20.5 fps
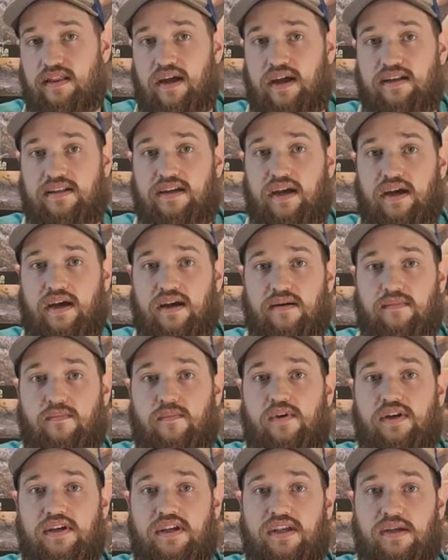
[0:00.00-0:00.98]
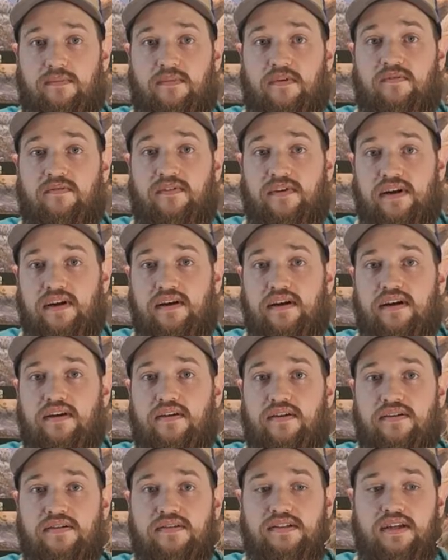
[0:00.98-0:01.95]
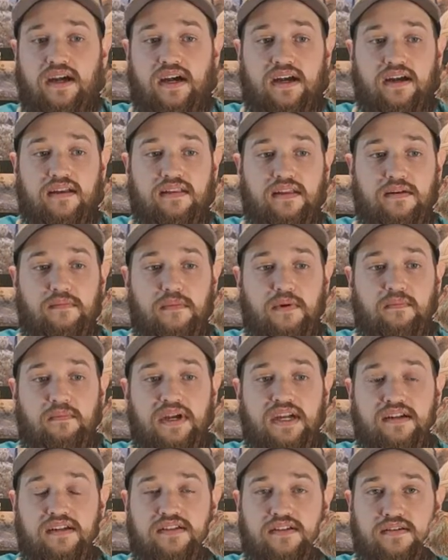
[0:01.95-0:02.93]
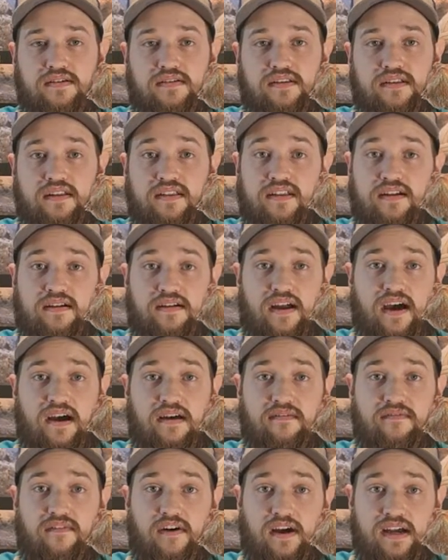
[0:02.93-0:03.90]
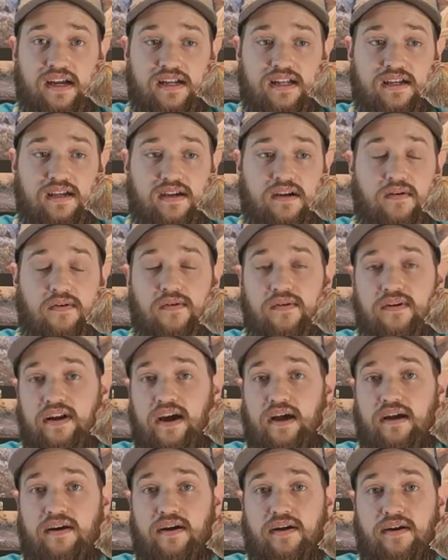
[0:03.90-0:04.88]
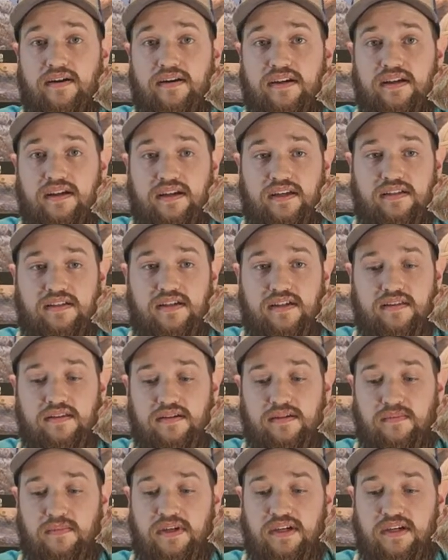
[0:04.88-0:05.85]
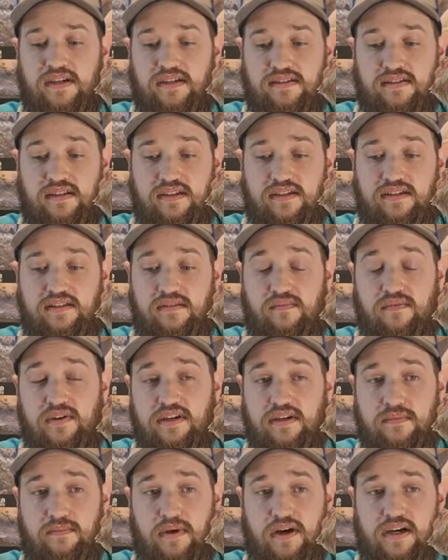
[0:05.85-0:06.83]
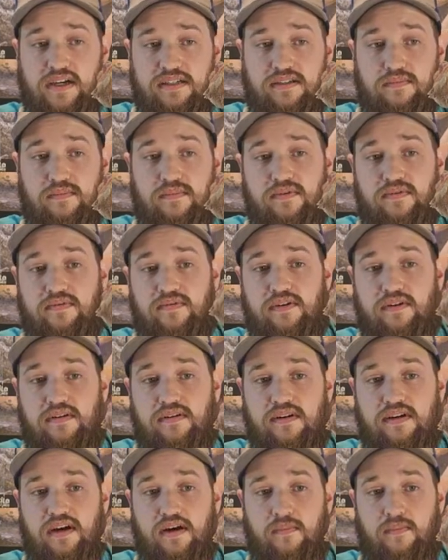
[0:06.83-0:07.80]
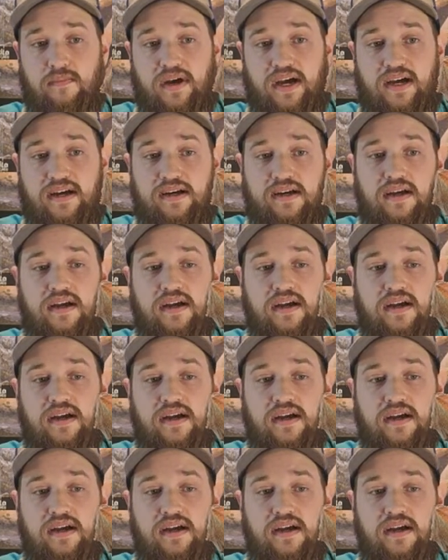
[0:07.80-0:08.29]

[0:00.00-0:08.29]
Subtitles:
that time, we keep a very close eye on them and make sure that they're not fighting or not hurting each other, because it is very possible for you to come back